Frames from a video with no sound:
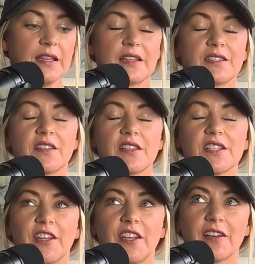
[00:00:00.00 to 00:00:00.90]
so this
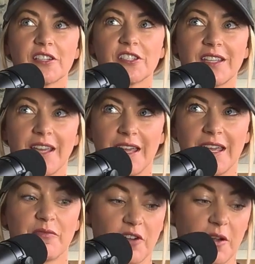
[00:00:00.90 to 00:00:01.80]
video actually
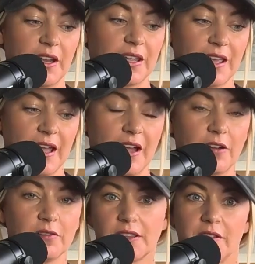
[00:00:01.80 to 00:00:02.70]
came from an
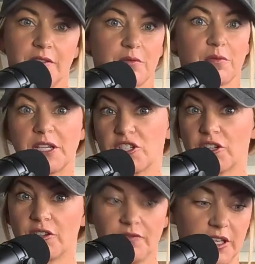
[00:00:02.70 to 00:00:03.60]
account, like the
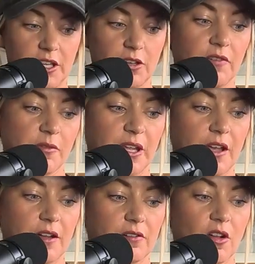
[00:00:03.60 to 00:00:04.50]
original video came from an
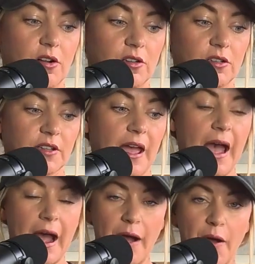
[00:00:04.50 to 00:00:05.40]
account called
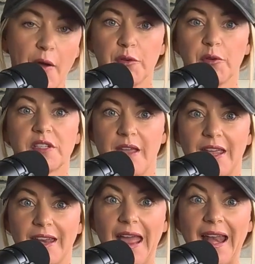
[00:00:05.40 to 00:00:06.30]
How Food is
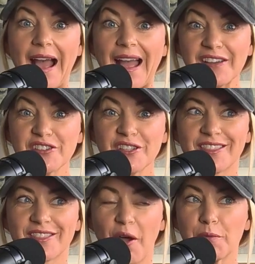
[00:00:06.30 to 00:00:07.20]
Made. And I actually
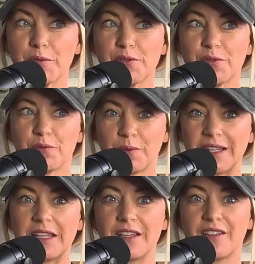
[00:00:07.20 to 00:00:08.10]
thought it was a
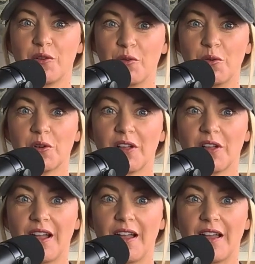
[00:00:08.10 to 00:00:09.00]
really cool
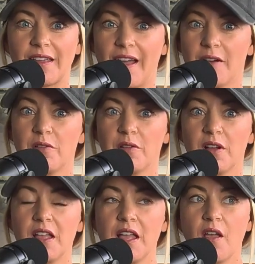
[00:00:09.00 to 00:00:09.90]
account
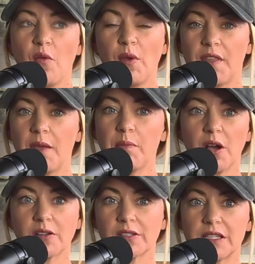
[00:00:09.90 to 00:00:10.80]
when they posted this